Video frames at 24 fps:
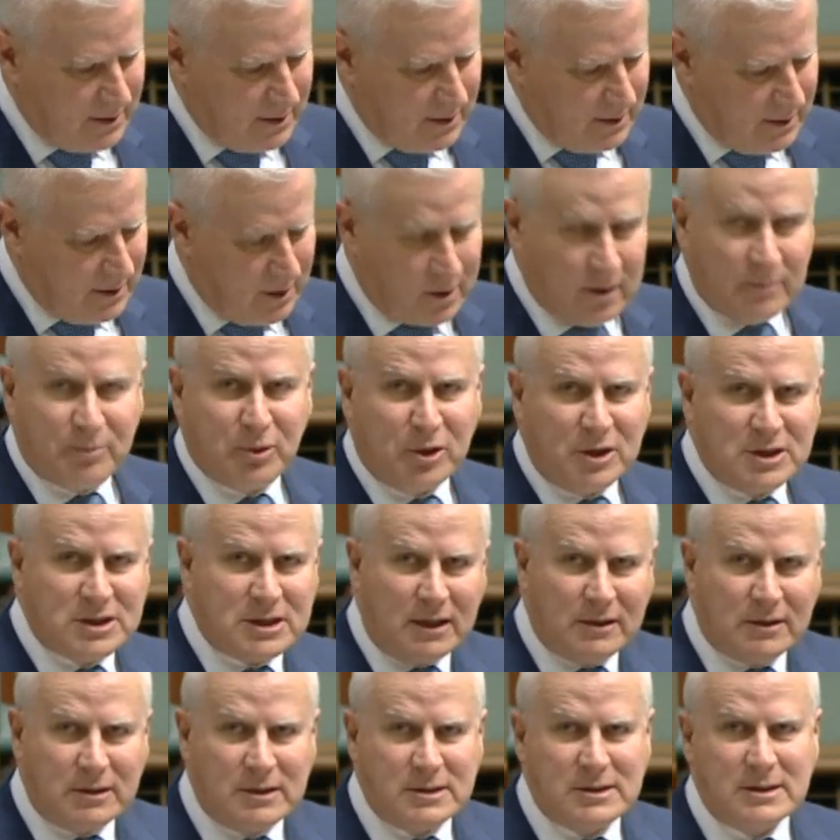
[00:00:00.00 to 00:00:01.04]
and I
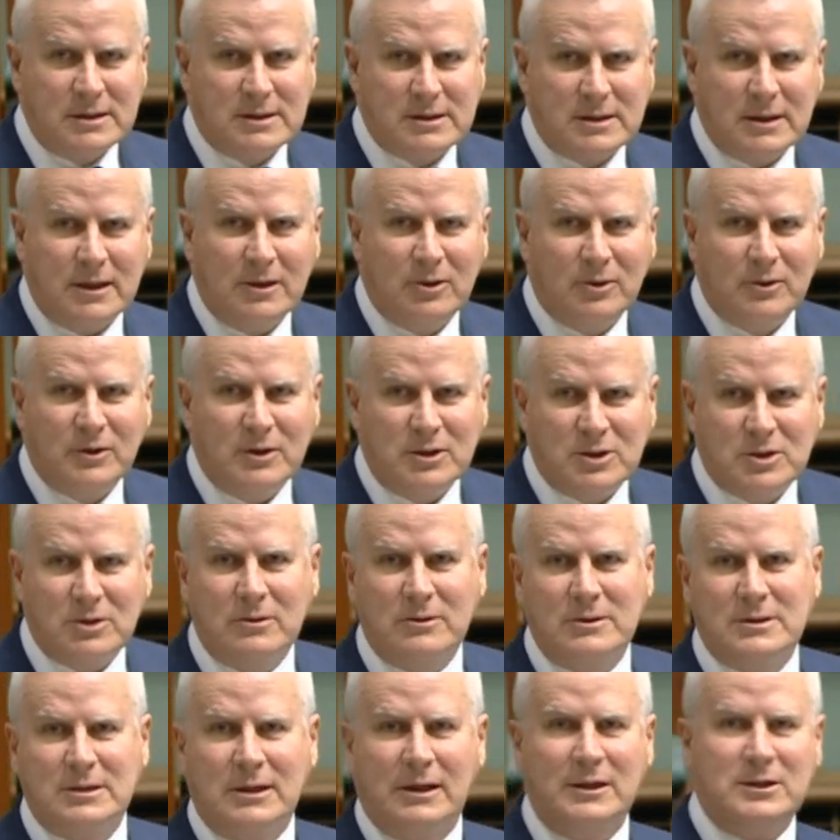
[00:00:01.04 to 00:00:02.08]
appreciate this is the Health
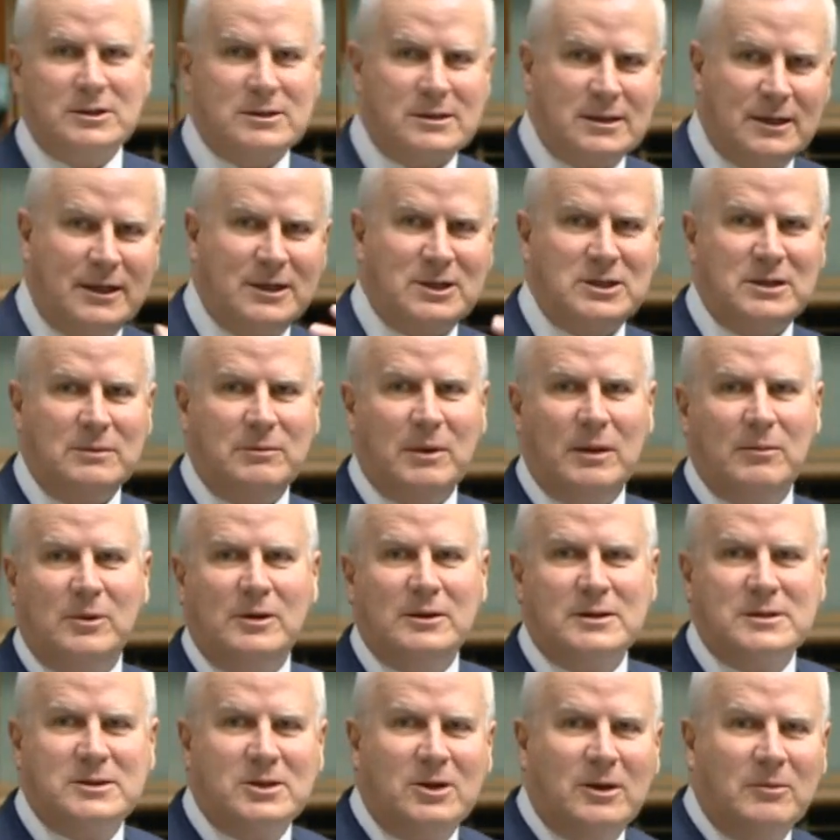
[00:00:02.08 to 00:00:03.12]
Insurance Legislation Amendment,
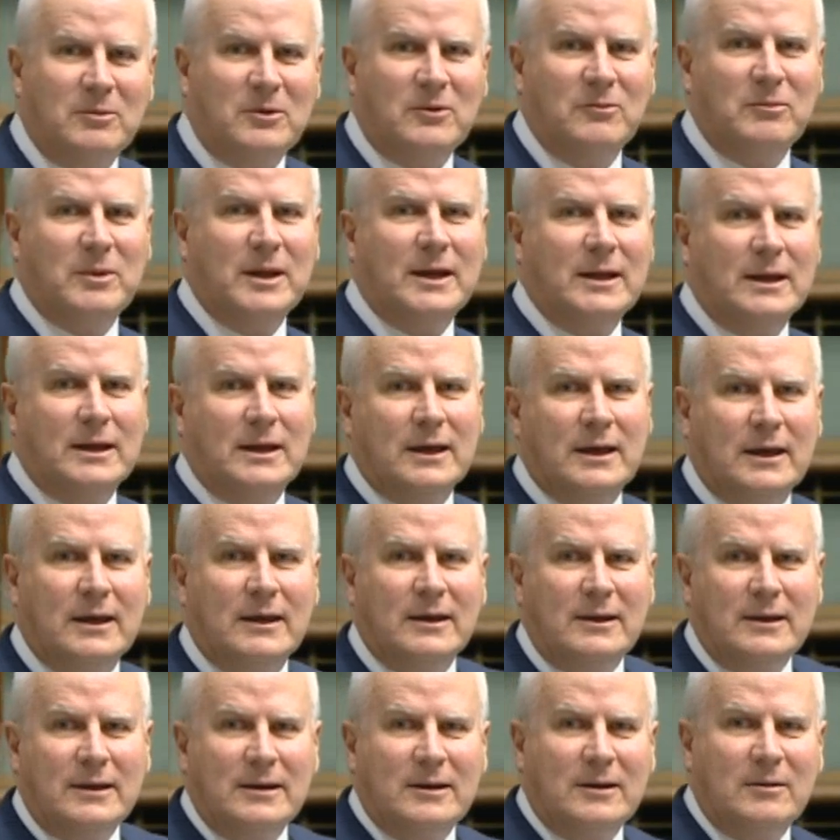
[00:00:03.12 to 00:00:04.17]
Assignment of Medicare
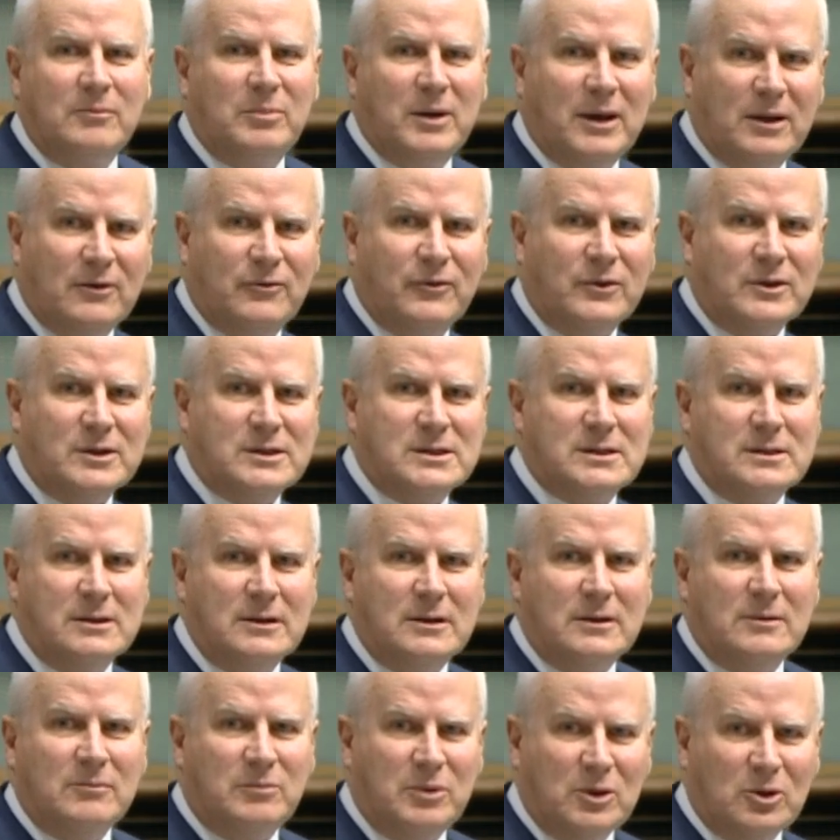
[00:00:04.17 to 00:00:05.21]
Benefits
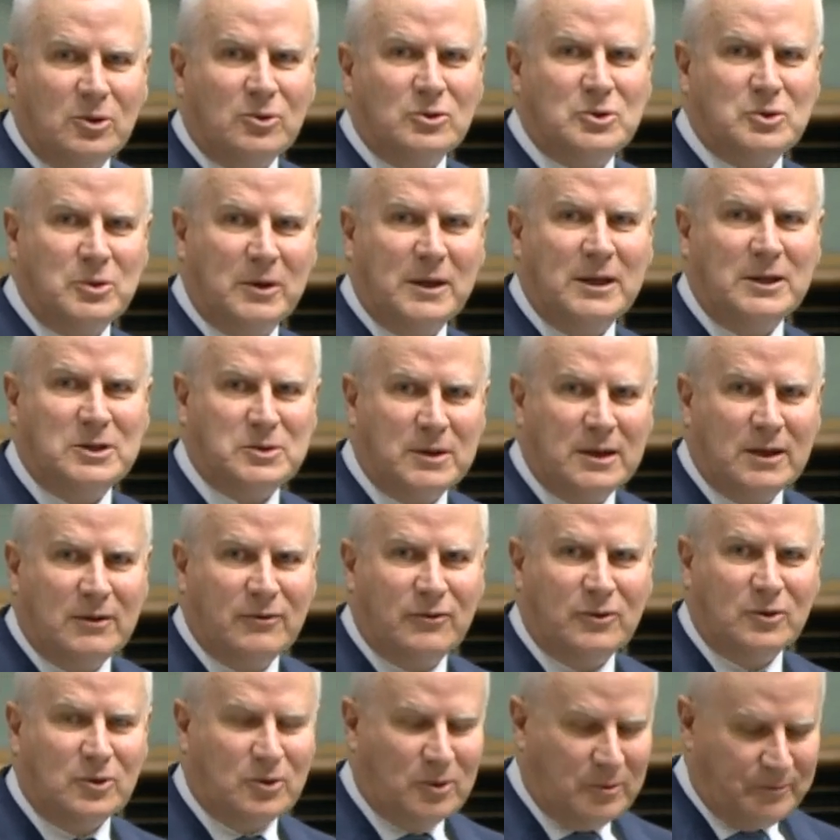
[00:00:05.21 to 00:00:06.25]
Bill
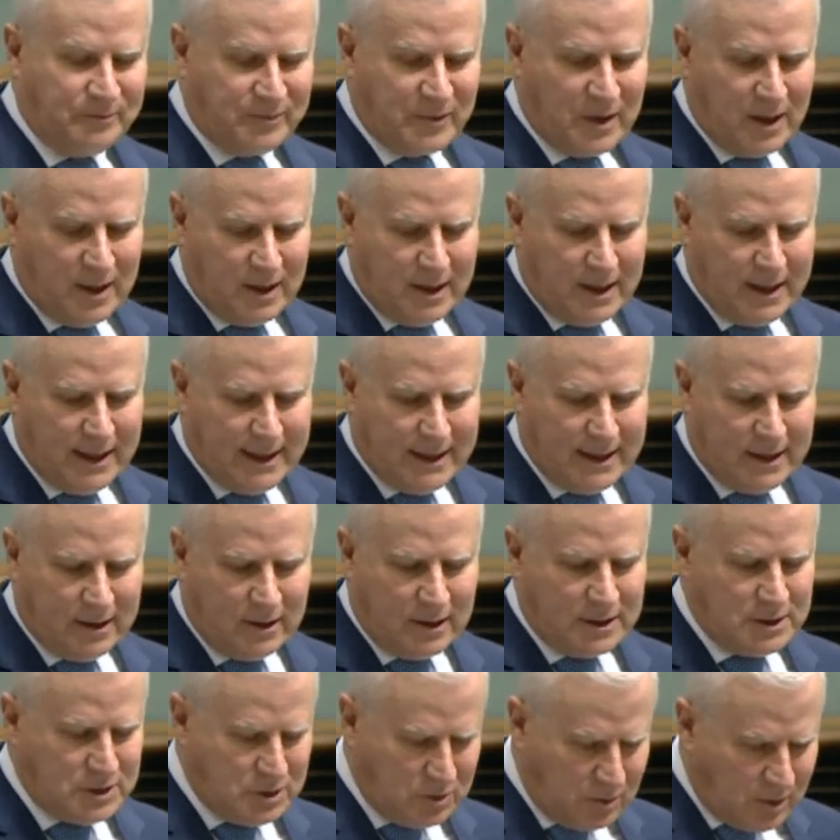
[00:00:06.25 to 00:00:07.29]
2024.
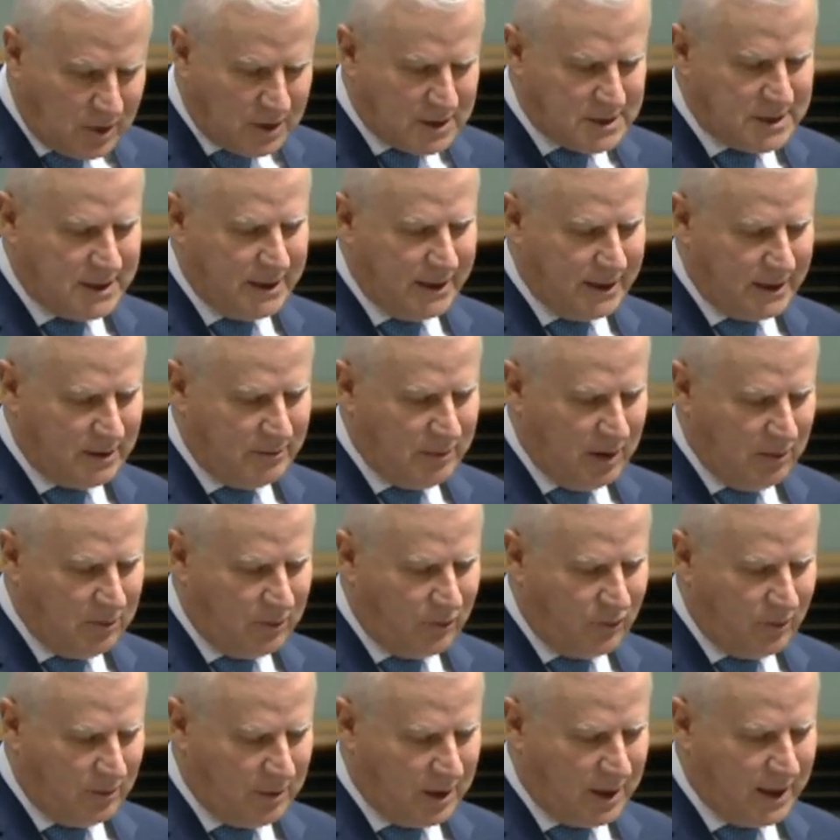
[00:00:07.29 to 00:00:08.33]
I do want to take the member
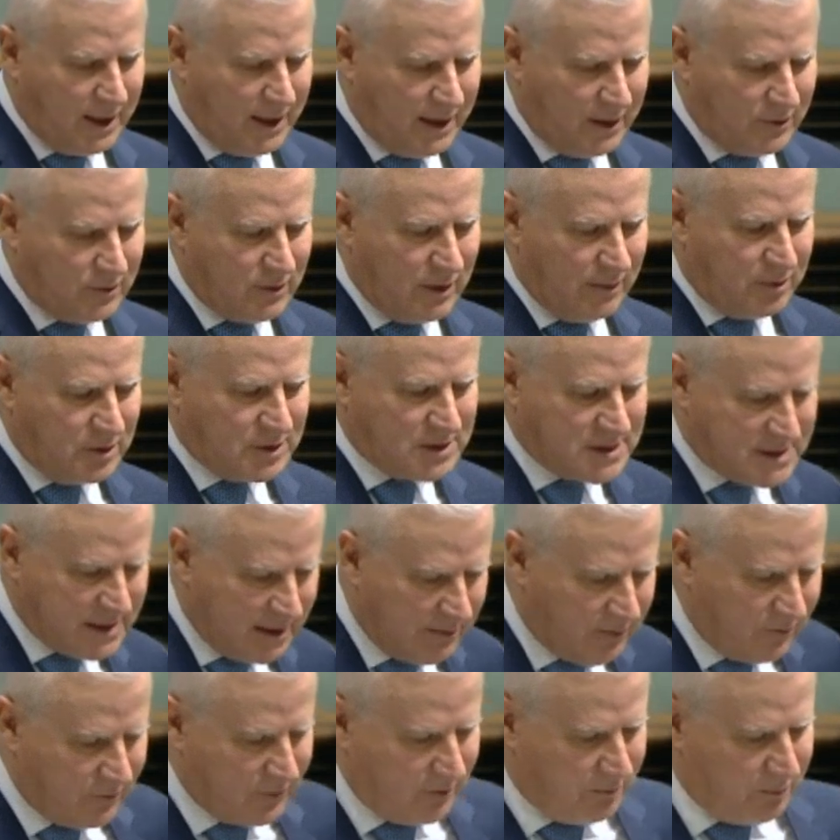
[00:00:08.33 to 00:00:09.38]
for Macarthur up on some
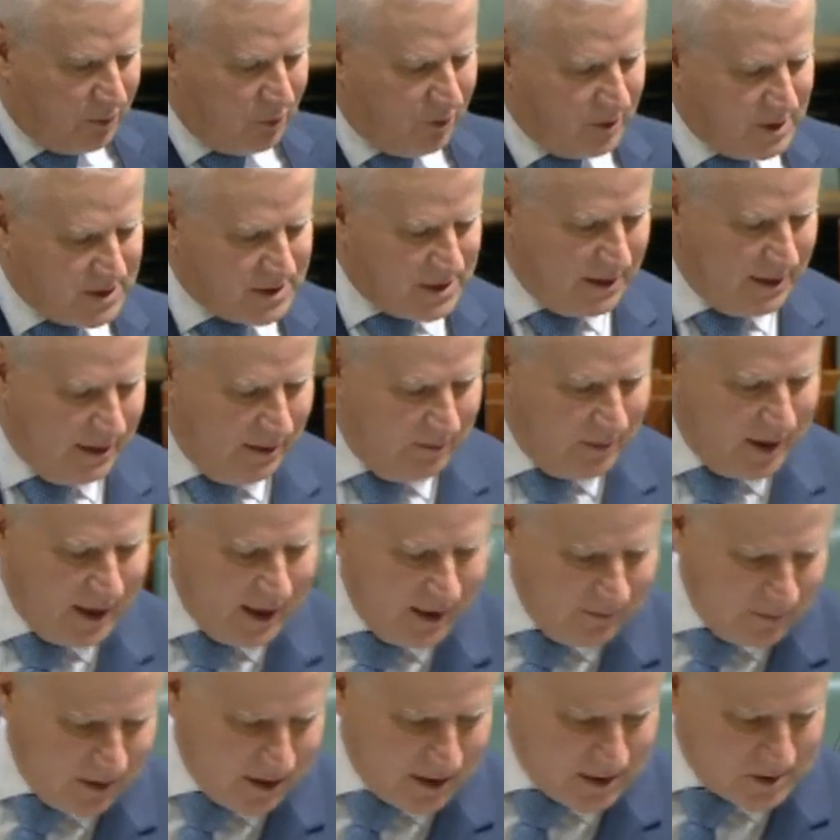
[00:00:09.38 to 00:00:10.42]
of the points that he
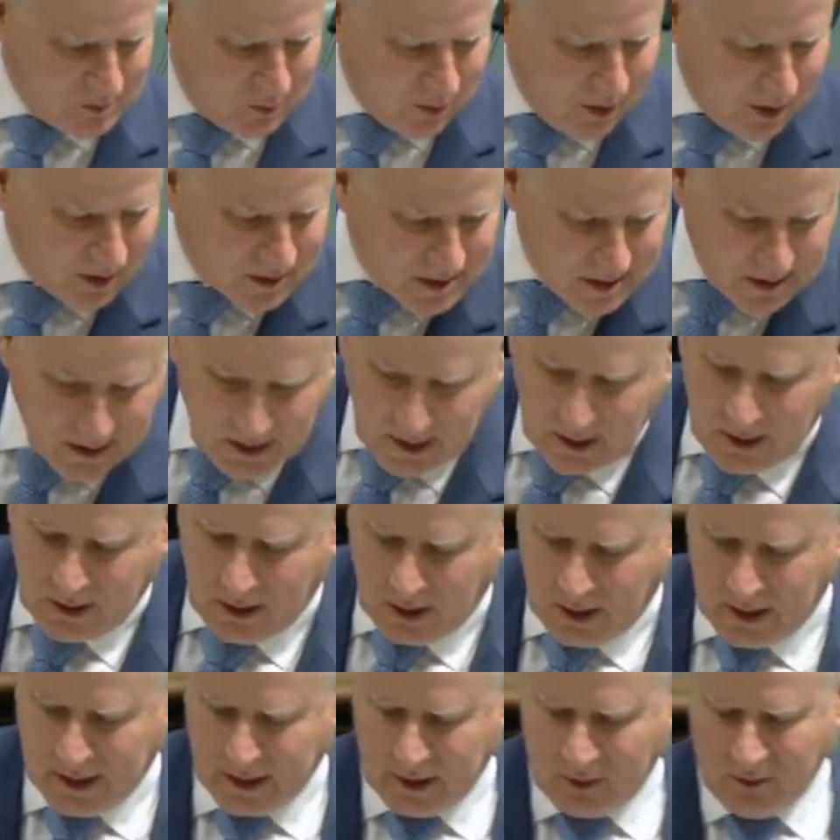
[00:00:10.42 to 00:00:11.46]
made, because whilst
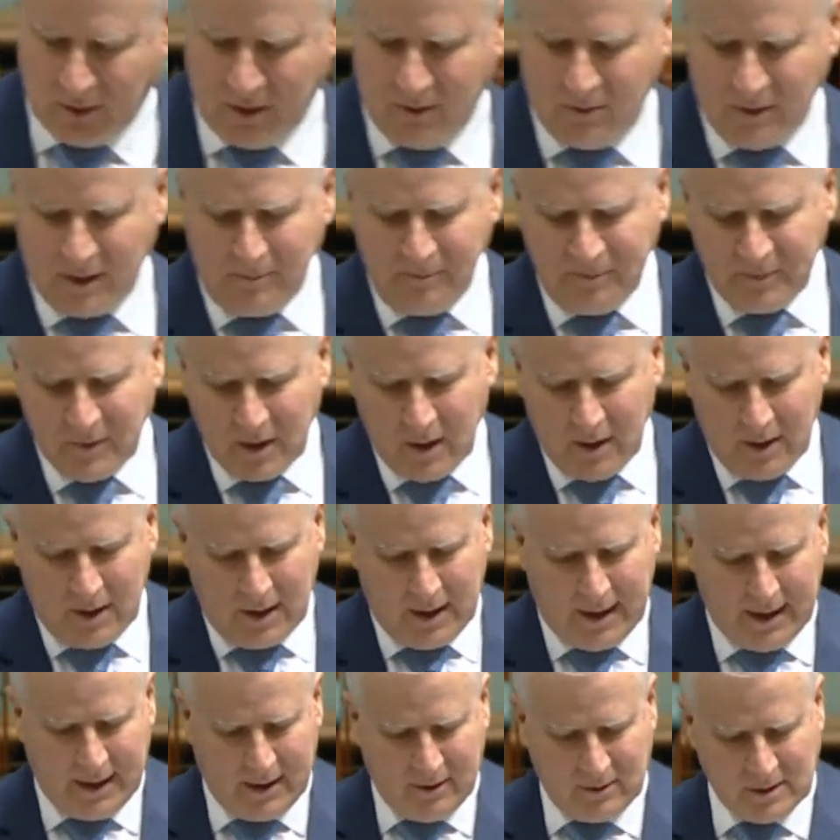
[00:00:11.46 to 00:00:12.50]
I agree with him
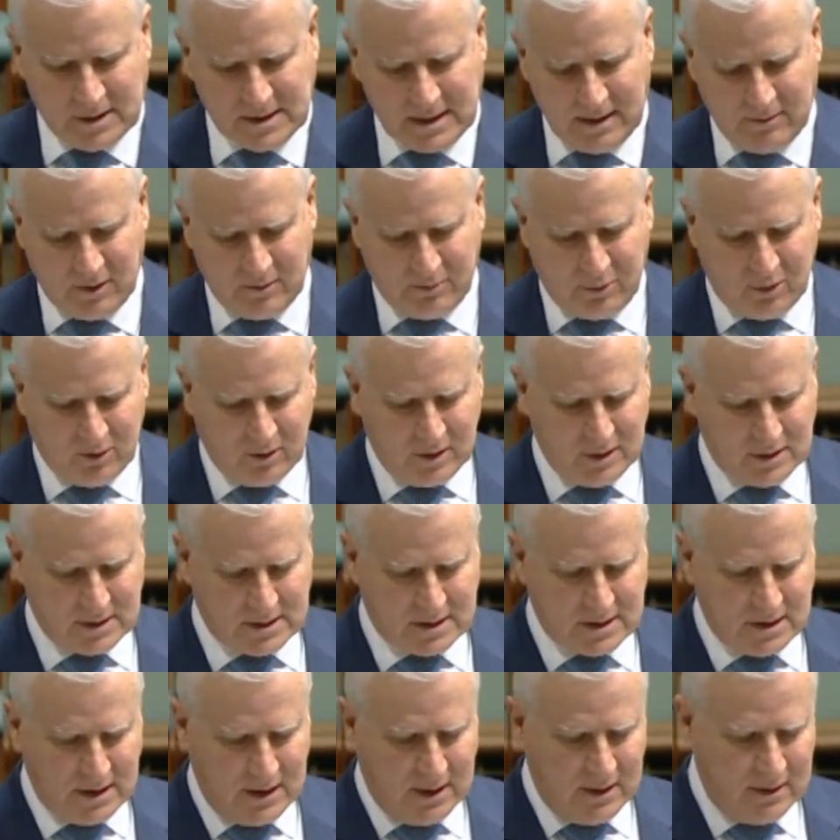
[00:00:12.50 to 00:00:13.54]
on some of the
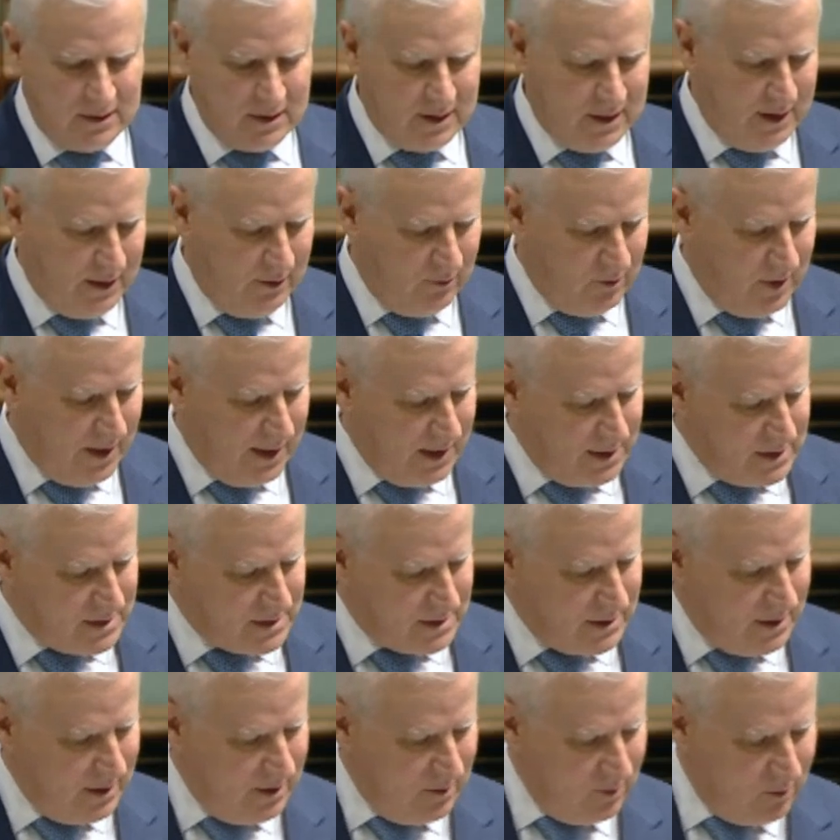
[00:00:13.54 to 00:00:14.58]
points that he
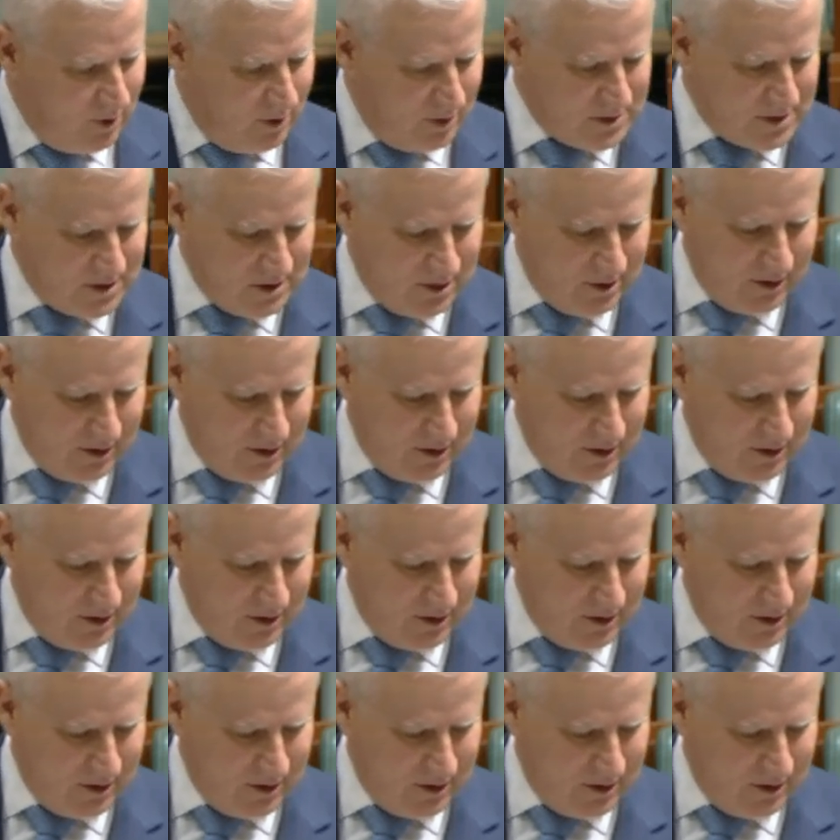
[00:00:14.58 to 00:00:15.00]
raised, whilst I